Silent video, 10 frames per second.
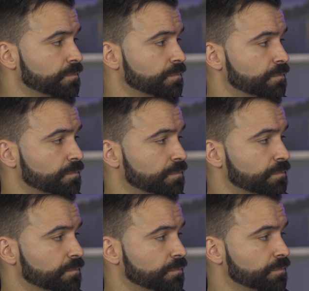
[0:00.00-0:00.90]

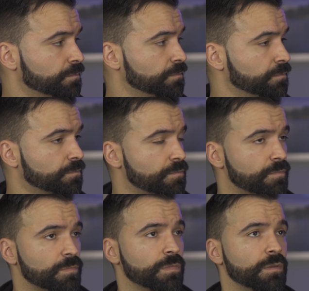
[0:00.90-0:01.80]

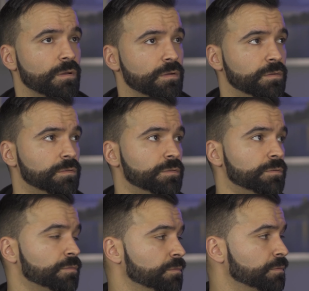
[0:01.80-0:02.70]

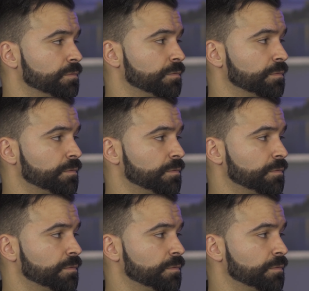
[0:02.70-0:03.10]
No words are spoken by the person on screen.